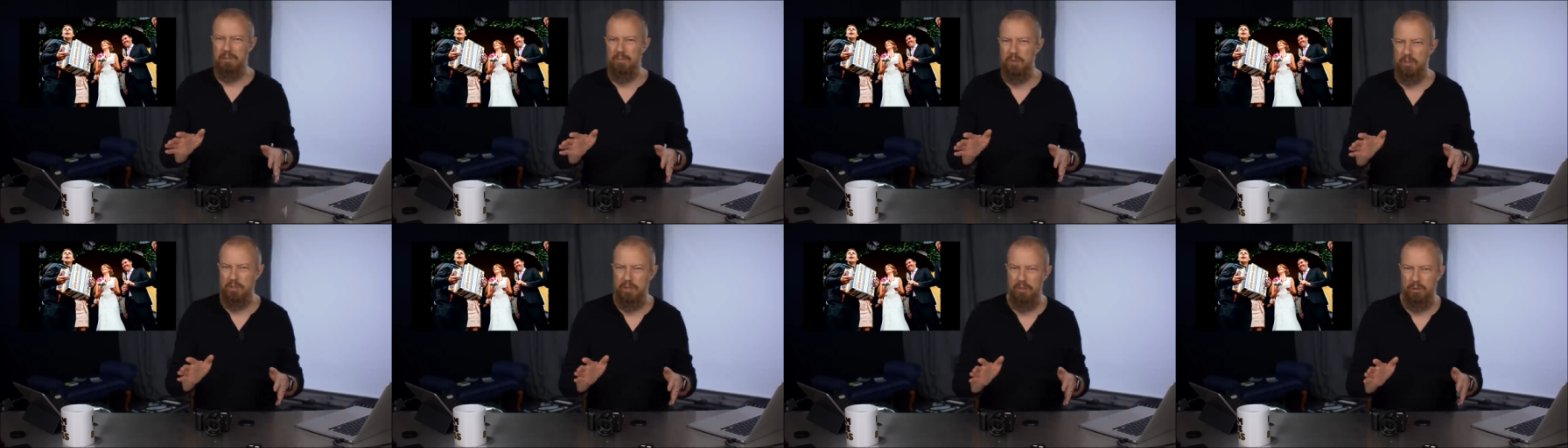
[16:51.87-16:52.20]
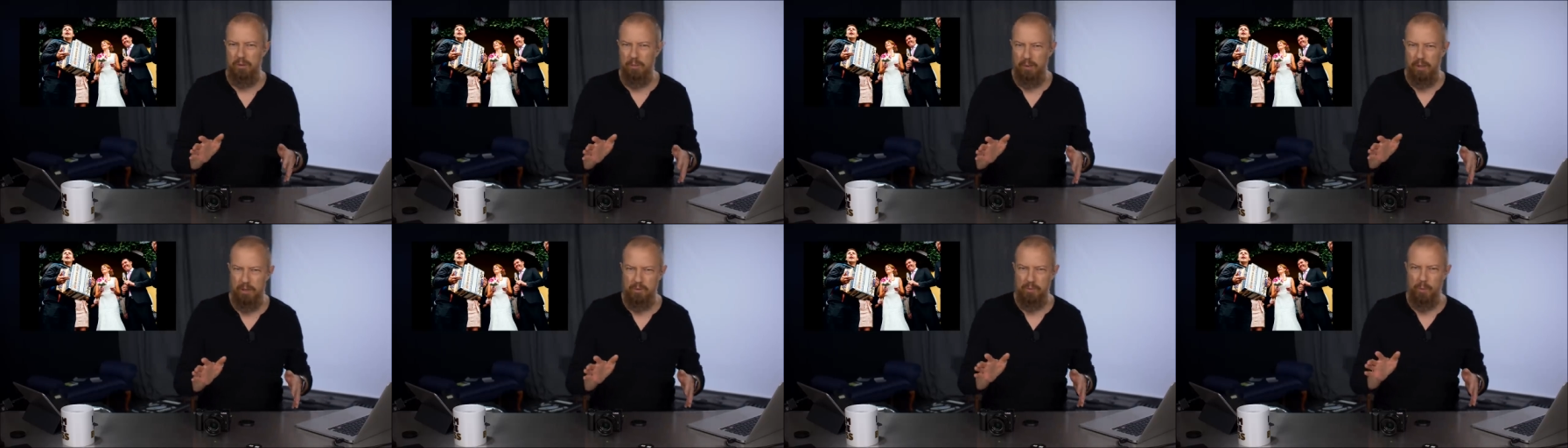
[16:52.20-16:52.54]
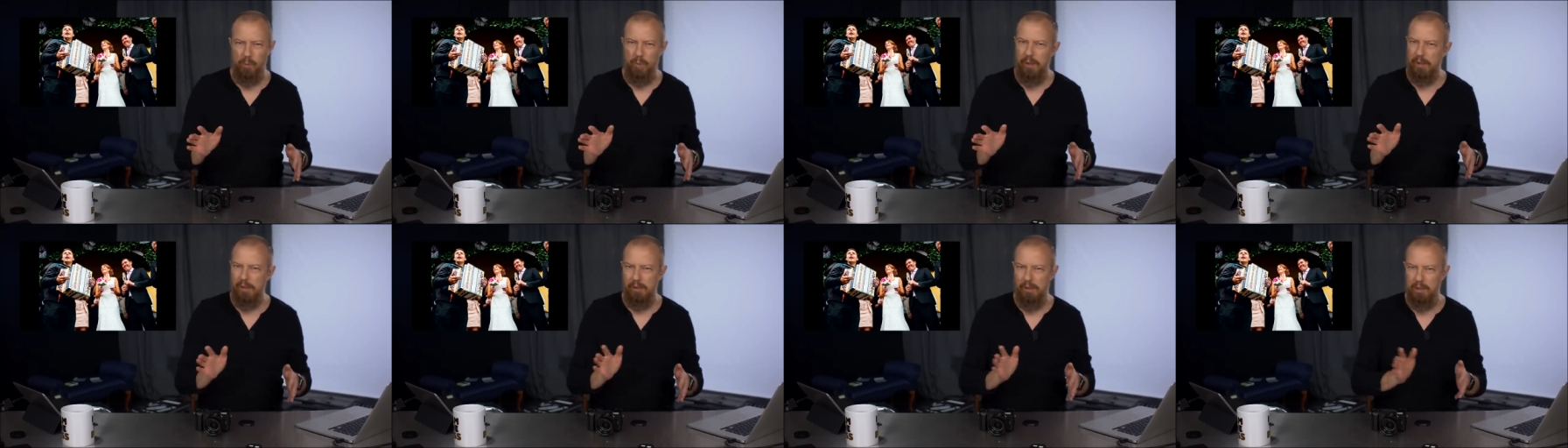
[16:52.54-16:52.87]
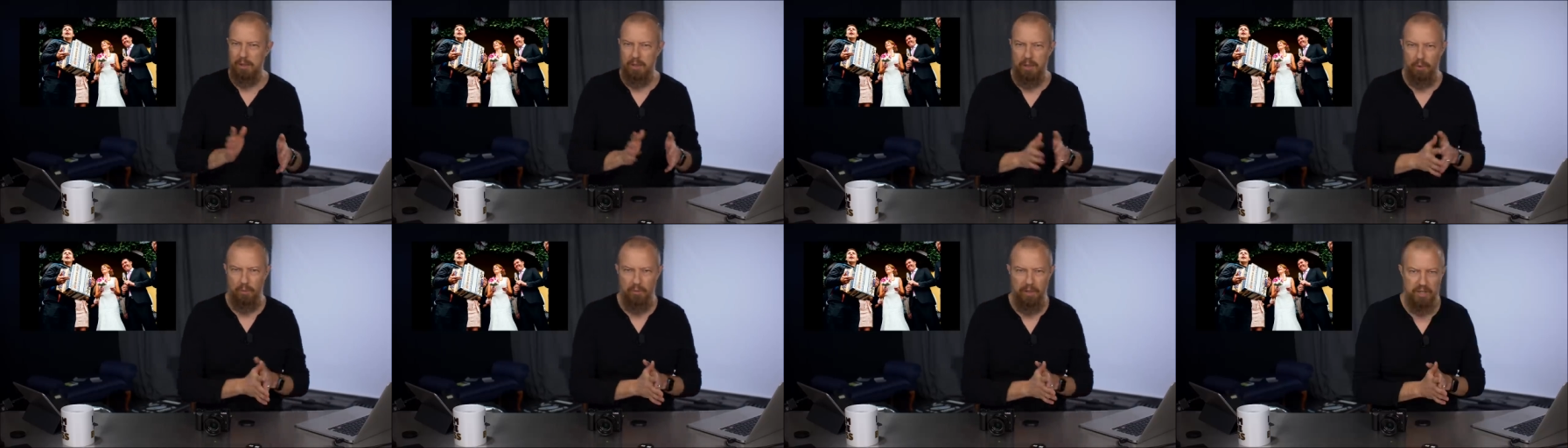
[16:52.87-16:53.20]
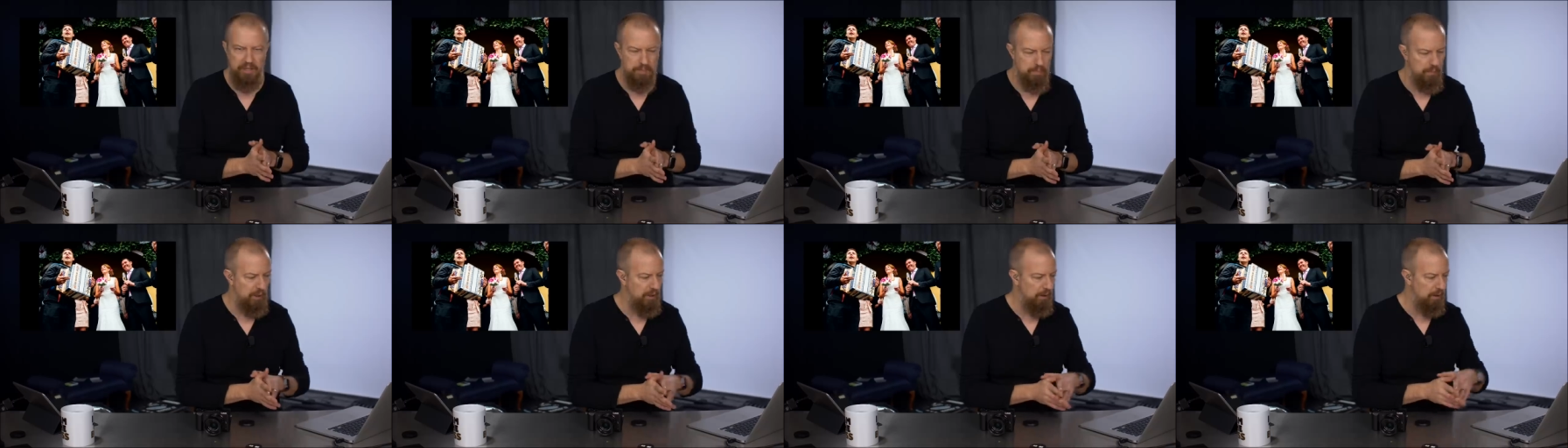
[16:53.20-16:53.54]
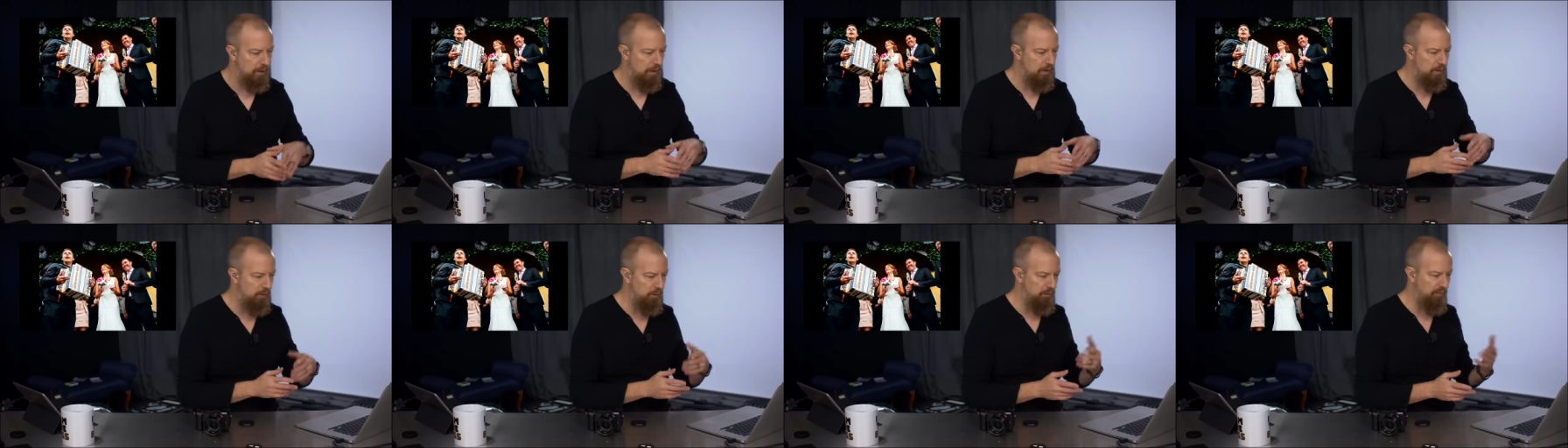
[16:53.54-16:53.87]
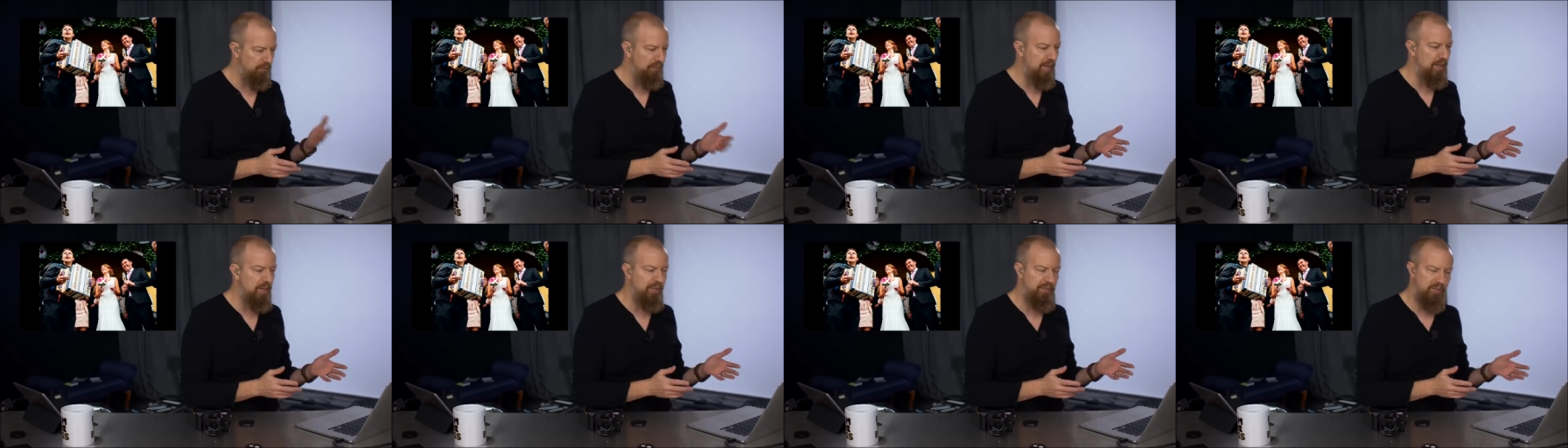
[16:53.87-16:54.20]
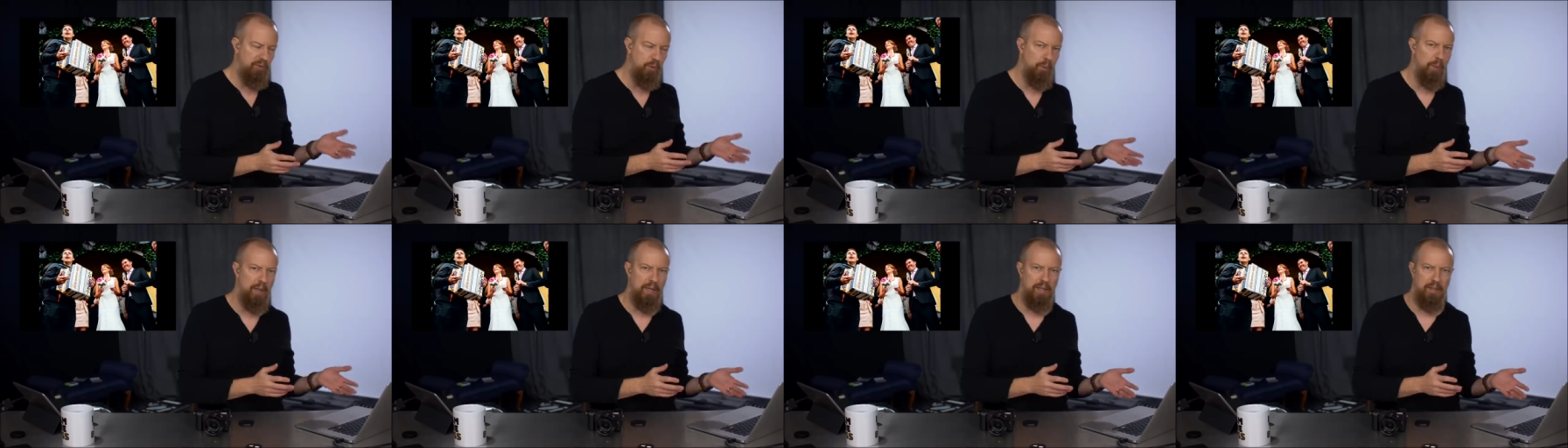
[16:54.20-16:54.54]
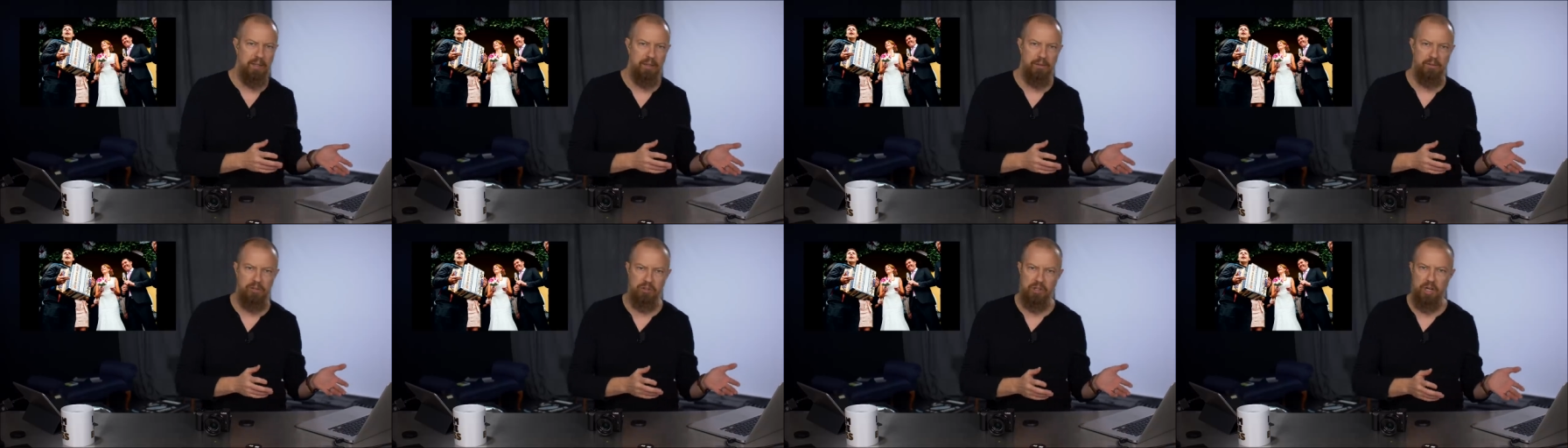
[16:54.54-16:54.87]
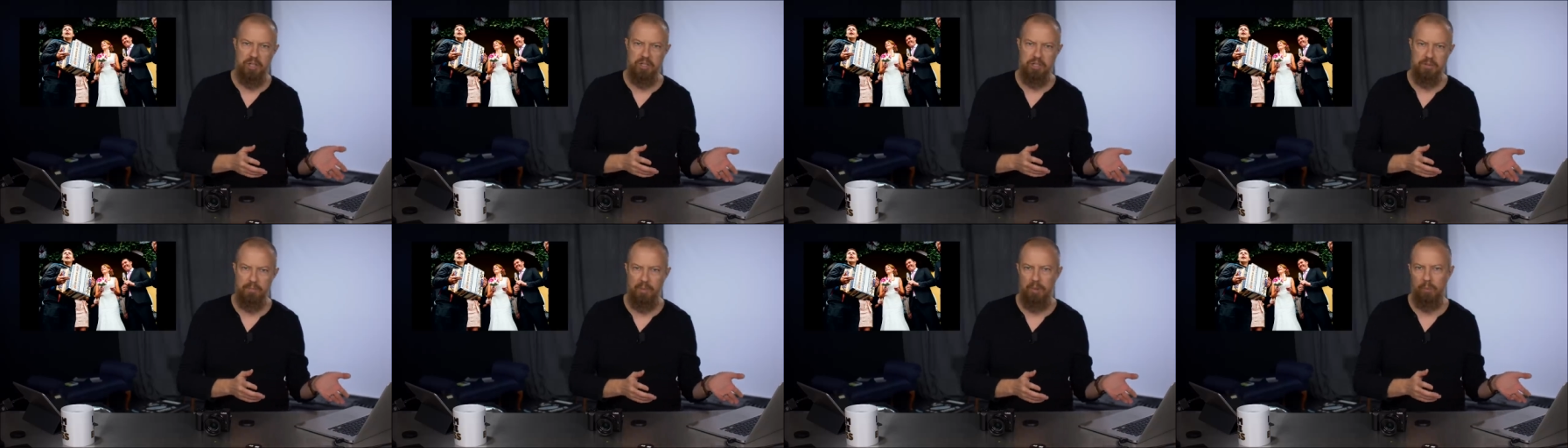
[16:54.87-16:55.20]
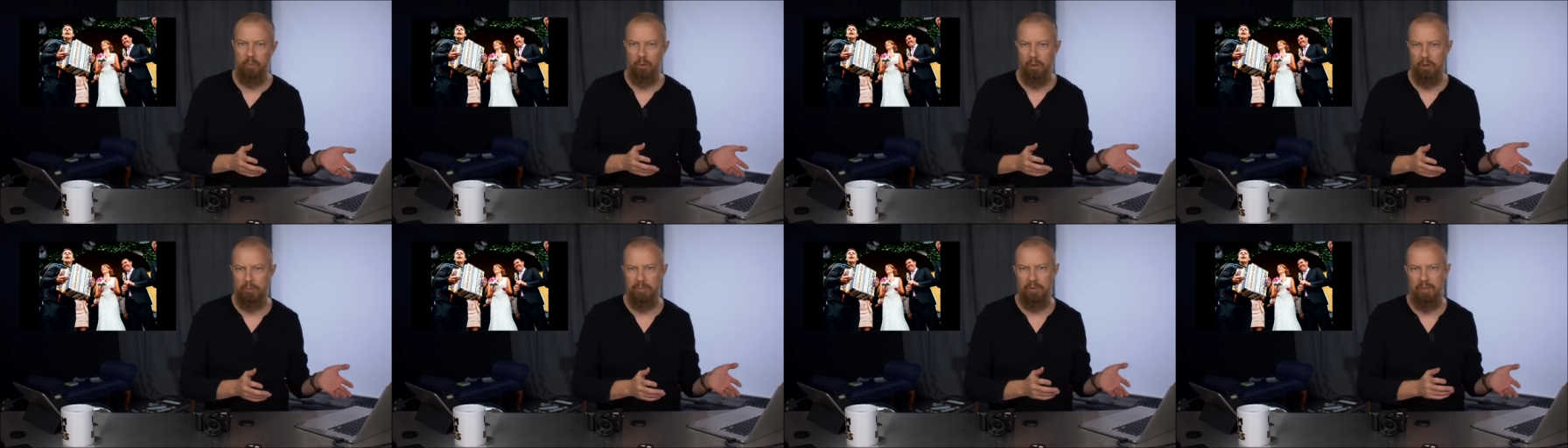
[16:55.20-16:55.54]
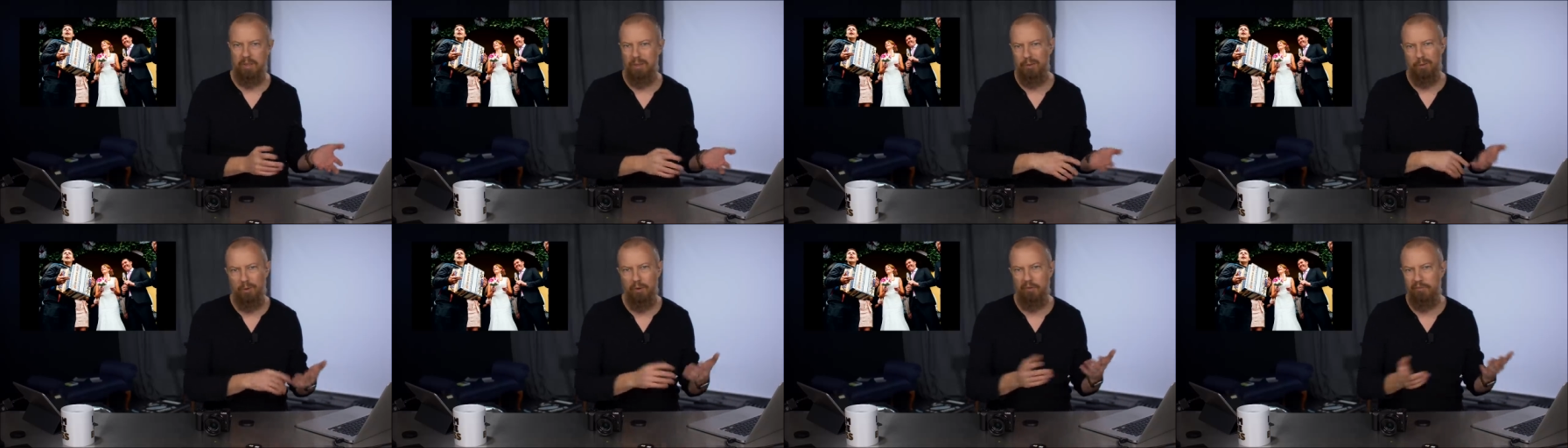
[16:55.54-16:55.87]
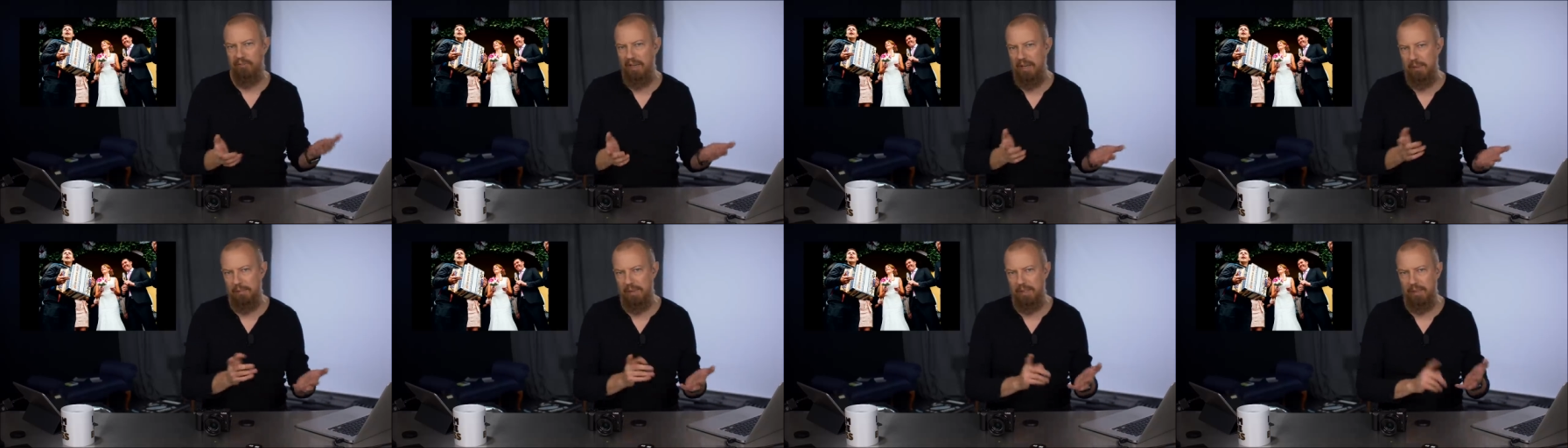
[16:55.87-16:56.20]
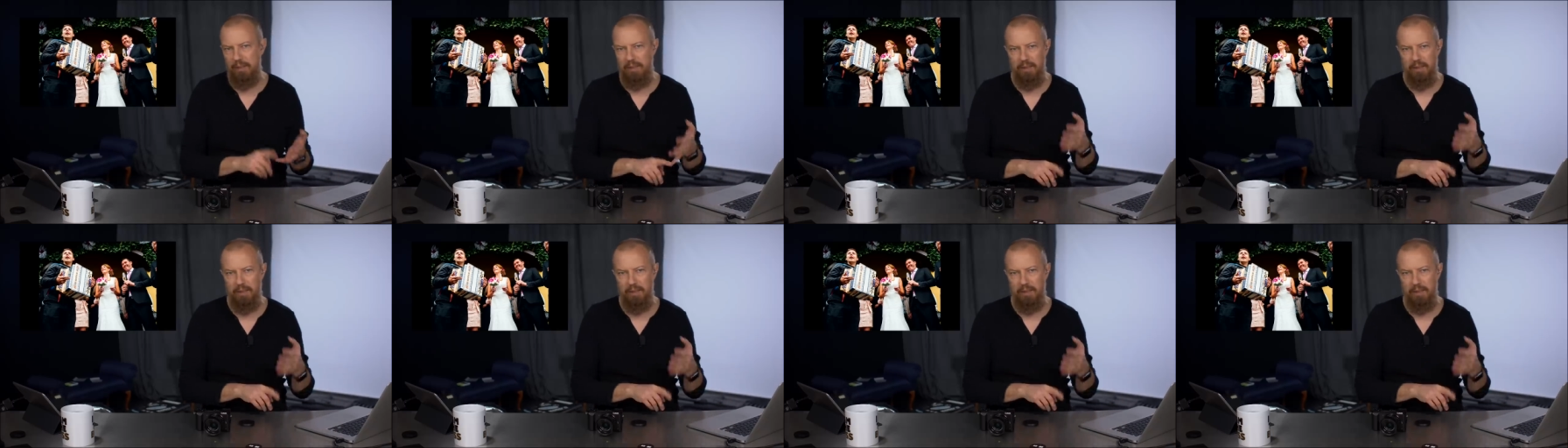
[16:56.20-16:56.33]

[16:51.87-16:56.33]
Most of you who watch me regularly know this, but you'll find a few wedding shots in my work, and they're all family.